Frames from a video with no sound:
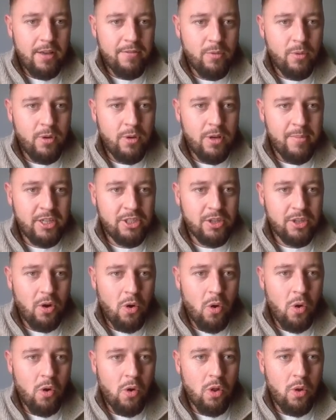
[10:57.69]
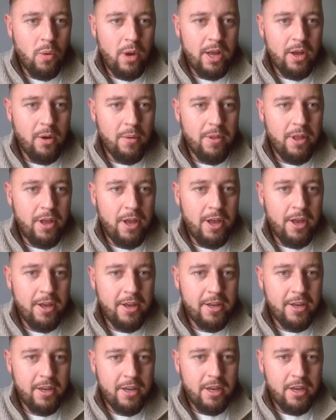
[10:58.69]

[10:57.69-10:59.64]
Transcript: we measure all the way up there.